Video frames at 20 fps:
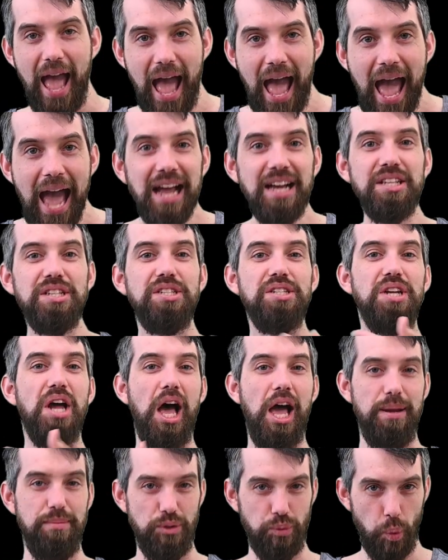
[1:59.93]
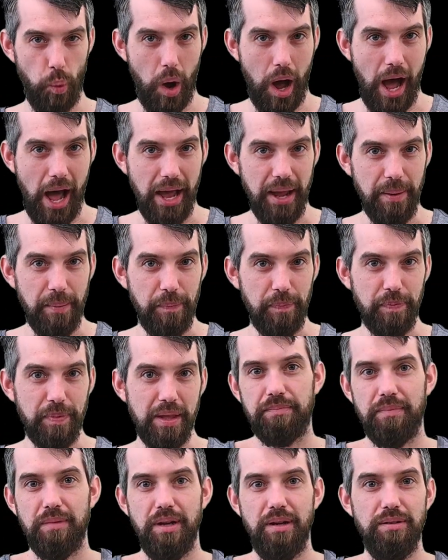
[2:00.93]
x times y.
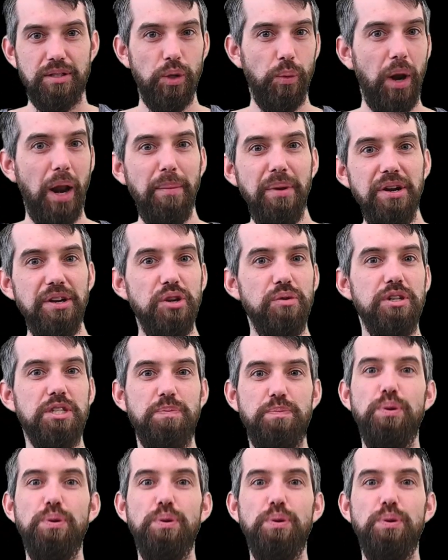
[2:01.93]
So what I'm going to do is